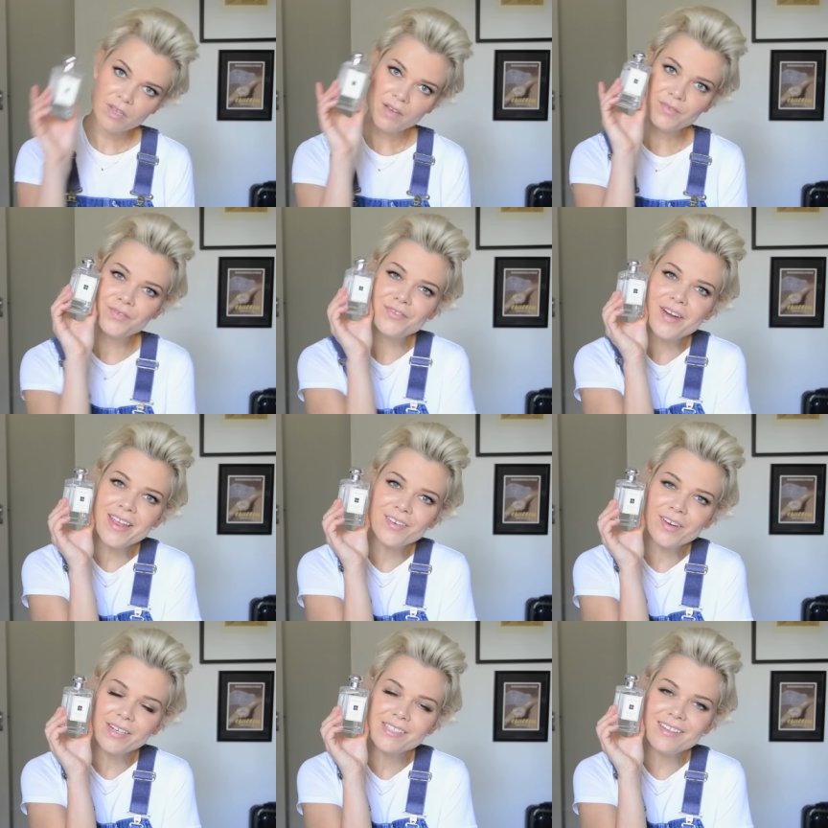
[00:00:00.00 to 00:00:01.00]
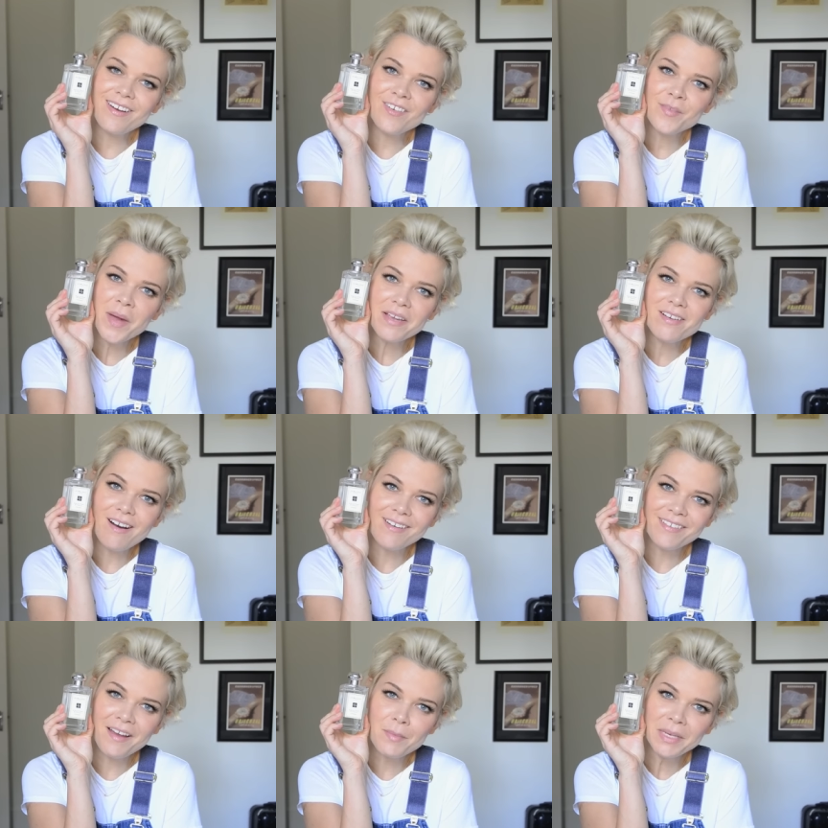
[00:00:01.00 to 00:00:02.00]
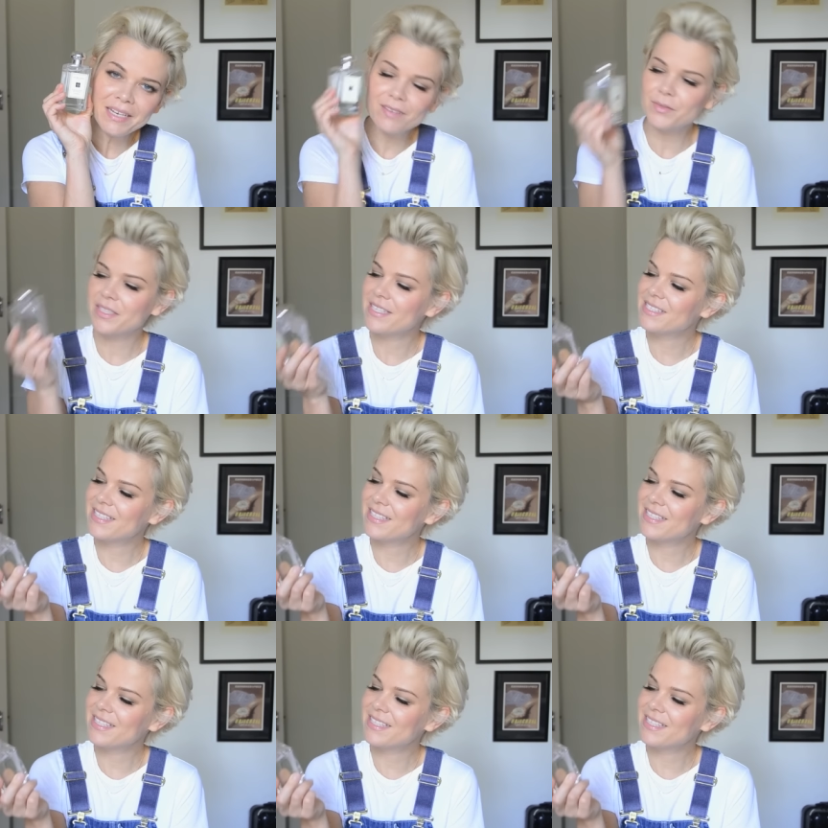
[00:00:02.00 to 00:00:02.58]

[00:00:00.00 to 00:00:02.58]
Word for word: Fragrance, oh my god, I'm in love with this.